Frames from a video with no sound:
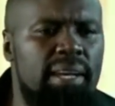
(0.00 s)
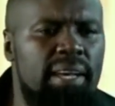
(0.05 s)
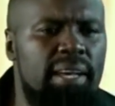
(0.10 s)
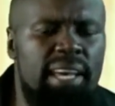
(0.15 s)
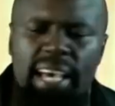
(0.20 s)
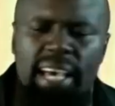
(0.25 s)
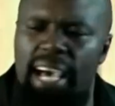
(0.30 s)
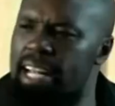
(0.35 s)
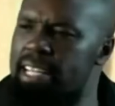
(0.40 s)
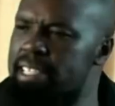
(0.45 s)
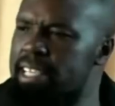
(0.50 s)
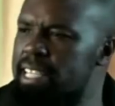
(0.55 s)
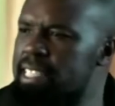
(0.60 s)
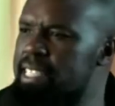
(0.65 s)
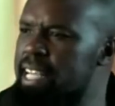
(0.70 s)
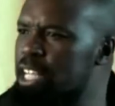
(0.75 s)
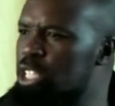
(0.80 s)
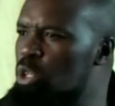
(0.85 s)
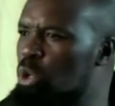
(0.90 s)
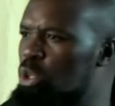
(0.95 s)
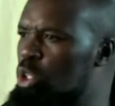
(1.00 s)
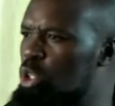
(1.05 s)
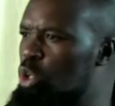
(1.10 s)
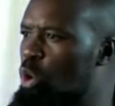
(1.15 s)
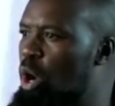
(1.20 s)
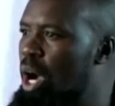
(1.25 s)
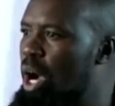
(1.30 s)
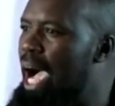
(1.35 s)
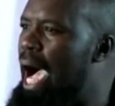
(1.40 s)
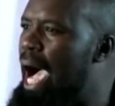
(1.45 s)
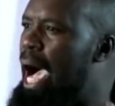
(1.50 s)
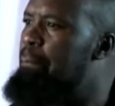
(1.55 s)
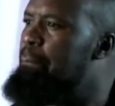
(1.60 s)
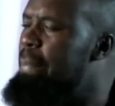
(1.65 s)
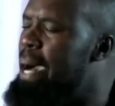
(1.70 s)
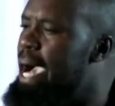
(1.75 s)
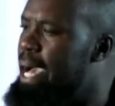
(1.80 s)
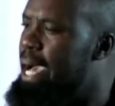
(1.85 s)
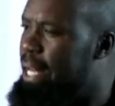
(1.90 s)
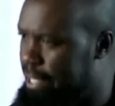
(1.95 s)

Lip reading: and yet I don't know a man?